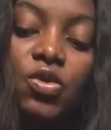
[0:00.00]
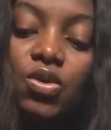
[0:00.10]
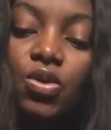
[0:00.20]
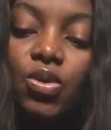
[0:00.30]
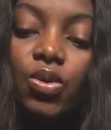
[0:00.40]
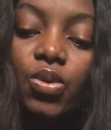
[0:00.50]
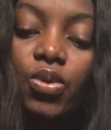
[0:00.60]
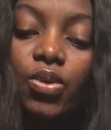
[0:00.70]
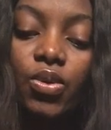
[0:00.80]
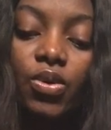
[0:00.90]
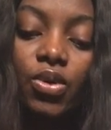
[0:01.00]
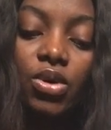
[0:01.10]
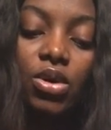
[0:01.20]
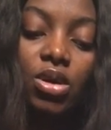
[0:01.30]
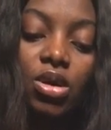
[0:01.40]
Two,
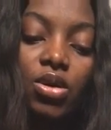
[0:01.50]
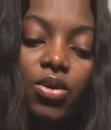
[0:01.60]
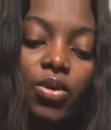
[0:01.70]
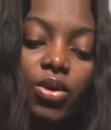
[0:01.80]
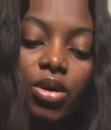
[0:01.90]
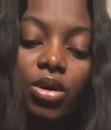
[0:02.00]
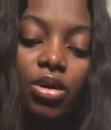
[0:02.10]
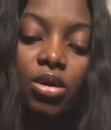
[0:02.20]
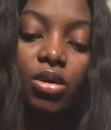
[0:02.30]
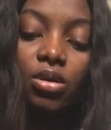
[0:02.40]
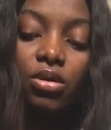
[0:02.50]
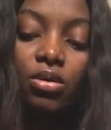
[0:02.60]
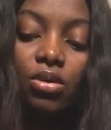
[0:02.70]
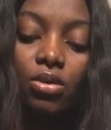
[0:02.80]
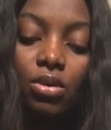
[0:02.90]
three.
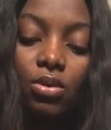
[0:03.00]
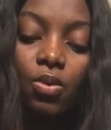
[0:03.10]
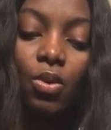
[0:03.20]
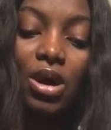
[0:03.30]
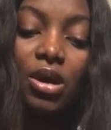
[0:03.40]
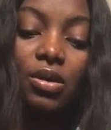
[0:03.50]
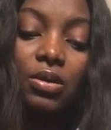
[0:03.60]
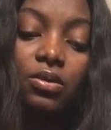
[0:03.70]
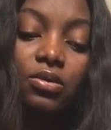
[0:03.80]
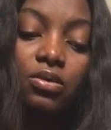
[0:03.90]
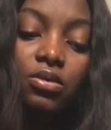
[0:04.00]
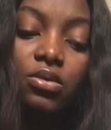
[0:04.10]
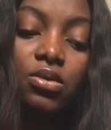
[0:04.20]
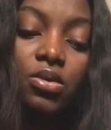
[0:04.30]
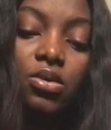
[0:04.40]
Wow.
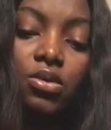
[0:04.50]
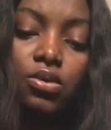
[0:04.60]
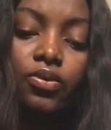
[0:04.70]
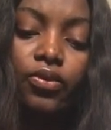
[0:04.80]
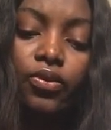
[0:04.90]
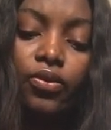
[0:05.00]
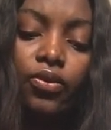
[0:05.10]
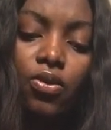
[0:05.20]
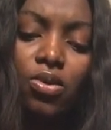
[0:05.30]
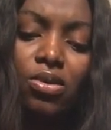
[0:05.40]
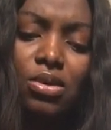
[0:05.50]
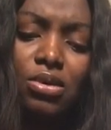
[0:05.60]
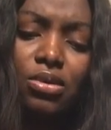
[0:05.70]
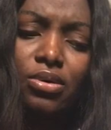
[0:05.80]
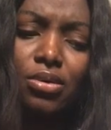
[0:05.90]

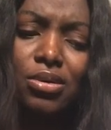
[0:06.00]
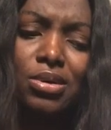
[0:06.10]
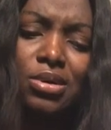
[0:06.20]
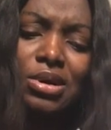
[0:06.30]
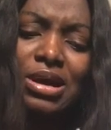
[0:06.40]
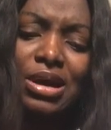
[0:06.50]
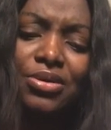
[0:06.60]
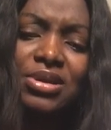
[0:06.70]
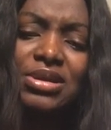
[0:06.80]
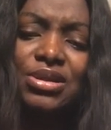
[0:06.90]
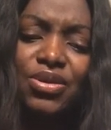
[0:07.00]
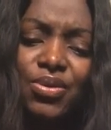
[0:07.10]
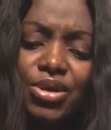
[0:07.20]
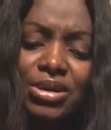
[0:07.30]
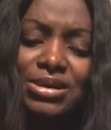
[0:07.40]
Four. Are you
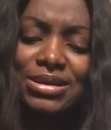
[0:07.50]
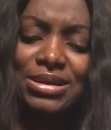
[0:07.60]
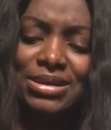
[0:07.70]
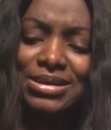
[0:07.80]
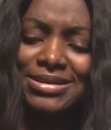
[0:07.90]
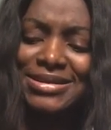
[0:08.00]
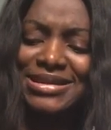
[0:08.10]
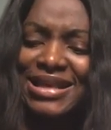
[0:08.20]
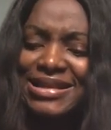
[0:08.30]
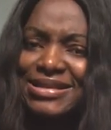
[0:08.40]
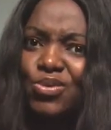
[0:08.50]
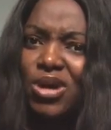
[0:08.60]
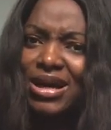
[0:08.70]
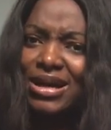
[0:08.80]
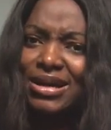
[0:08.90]
serious? Six?
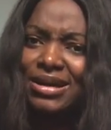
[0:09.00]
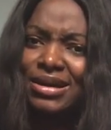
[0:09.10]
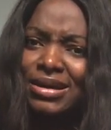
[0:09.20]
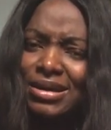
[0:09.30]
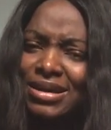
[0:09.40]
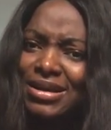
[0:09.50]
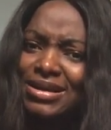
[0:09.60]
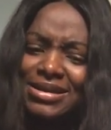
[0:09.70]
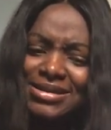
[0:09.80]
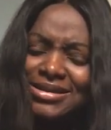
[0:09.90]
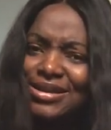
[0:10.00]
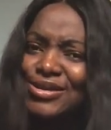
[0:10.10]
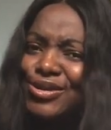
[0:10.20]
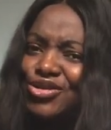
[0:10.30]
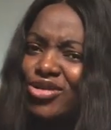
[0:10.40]
What?
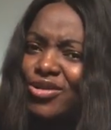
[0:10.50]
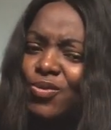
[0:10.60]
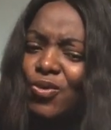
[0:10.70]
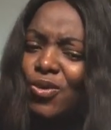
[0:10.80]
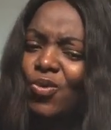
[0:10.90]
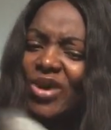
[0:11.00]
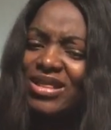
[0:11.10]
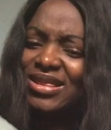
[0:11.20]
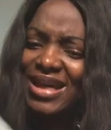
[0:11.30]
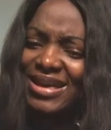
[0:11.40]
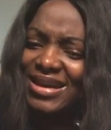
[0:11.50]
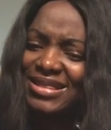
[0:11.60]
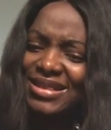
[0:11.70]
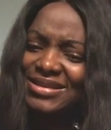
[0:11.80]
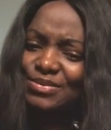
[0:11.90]
Hundred. when did I
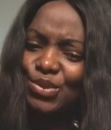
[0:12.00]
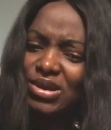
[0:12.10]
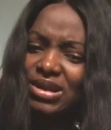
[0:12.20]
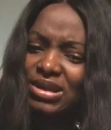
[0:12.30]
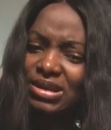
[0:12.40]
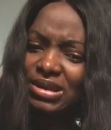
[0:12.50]
get this money?